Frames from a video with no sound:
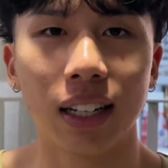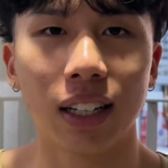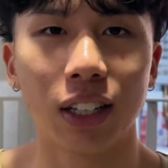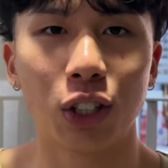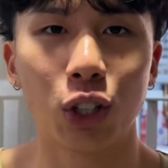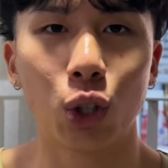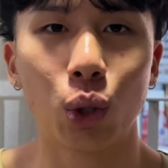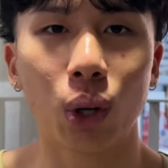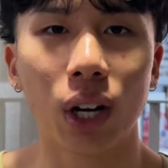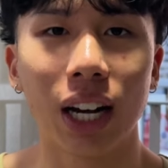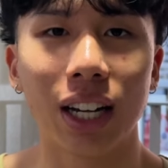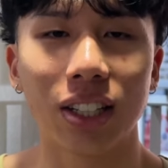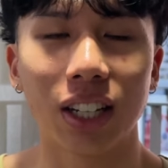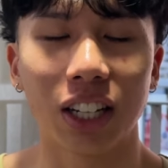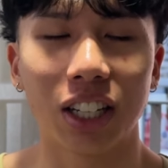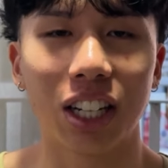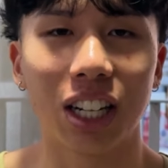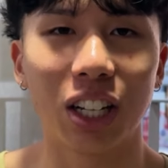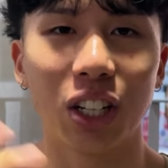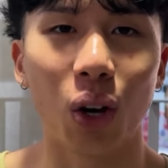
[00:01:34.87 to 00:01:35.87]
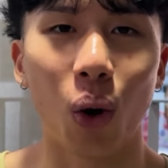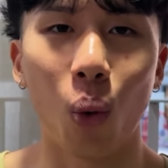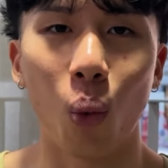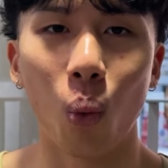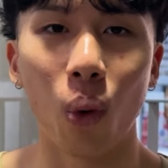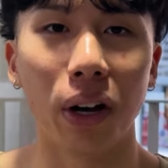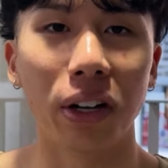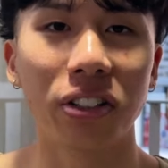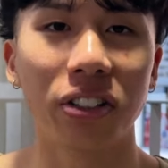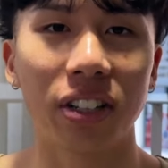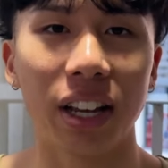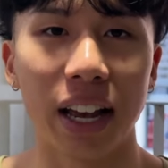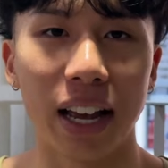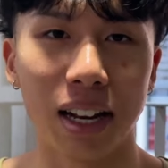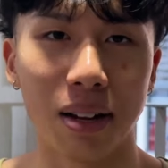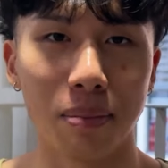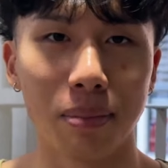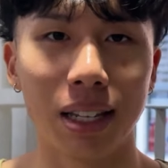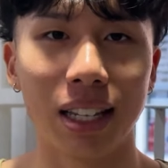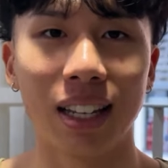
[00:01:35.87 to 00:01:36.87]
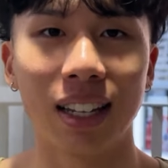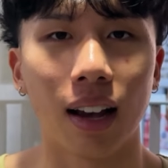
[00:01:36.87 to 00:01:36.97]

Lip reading: sugar is actually your worst enemy.